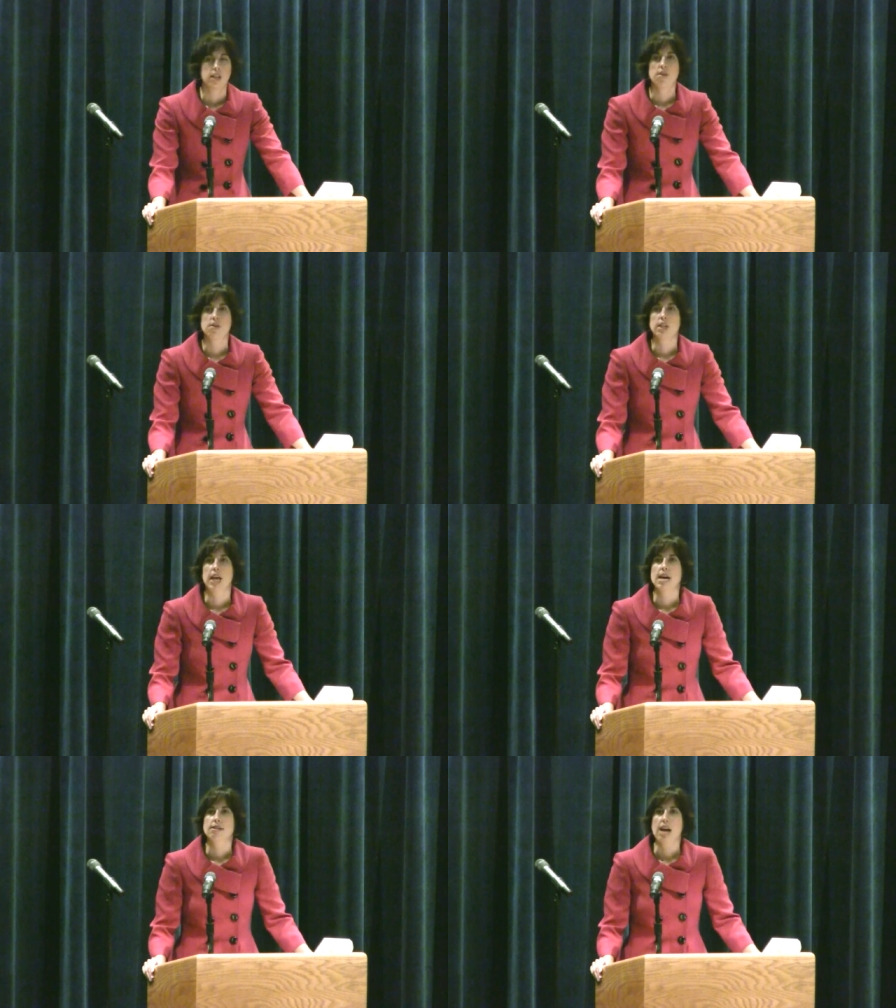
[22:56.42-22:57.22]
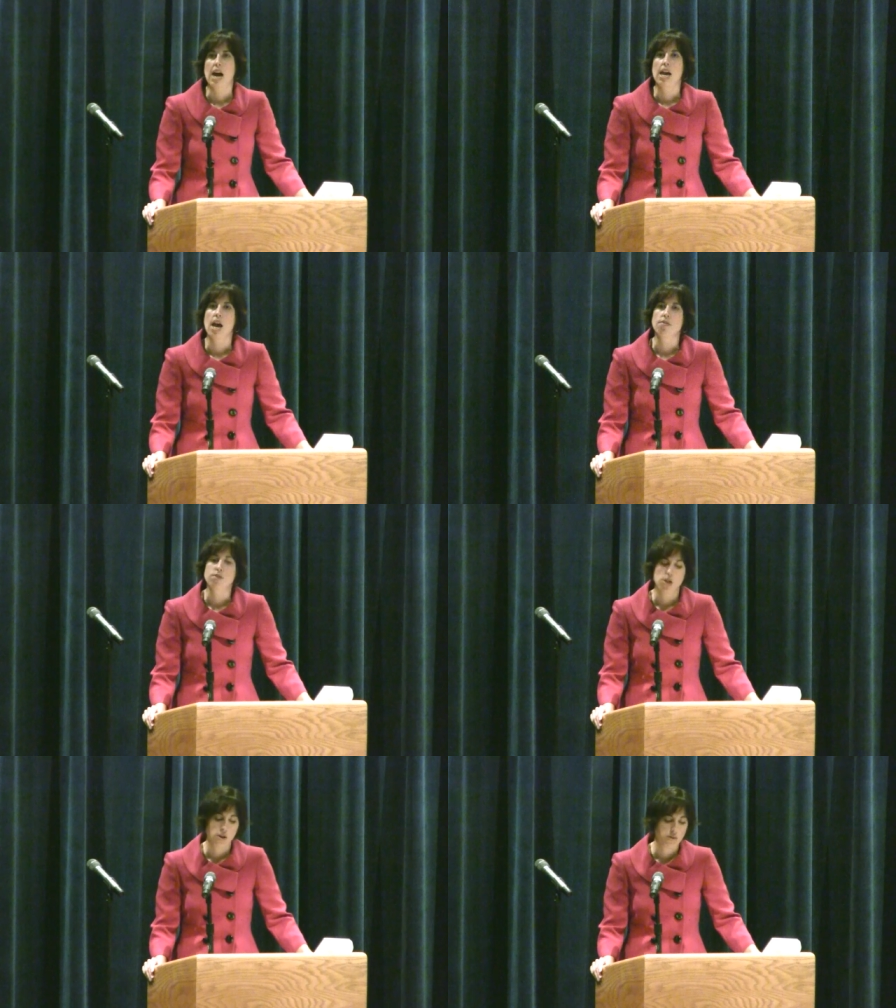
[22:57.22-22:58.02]
Nevertheless, I
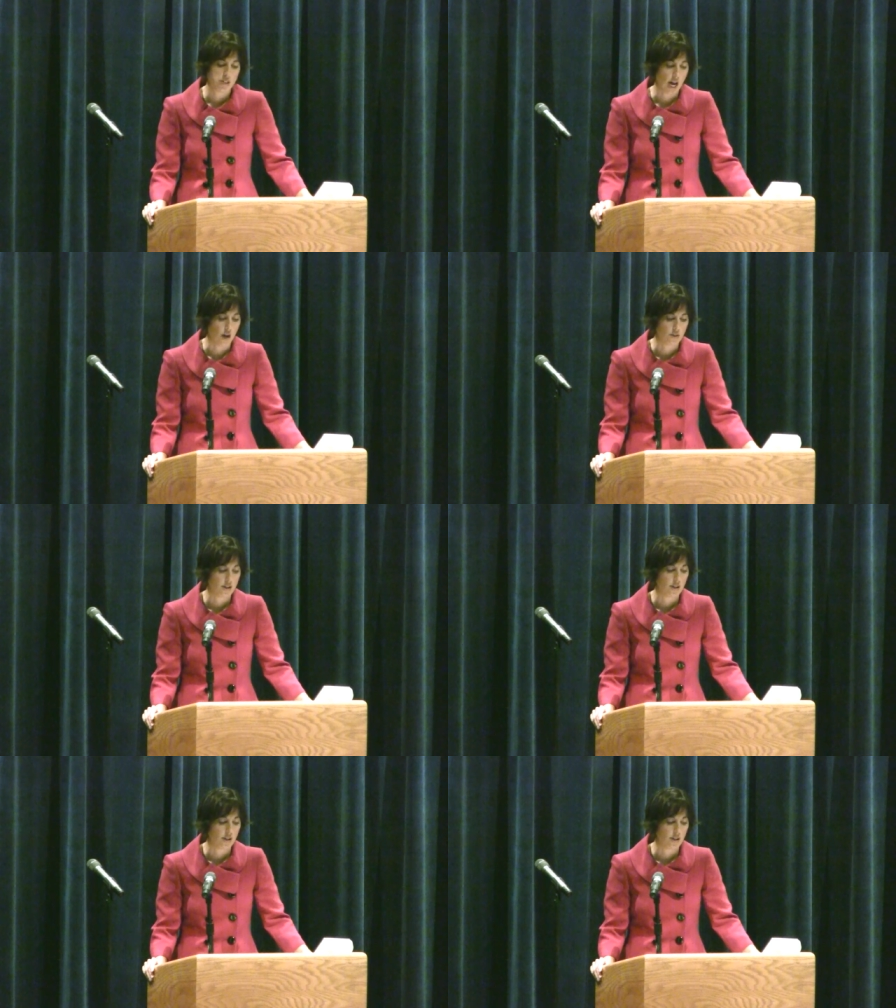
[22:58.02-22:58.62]
have no doubt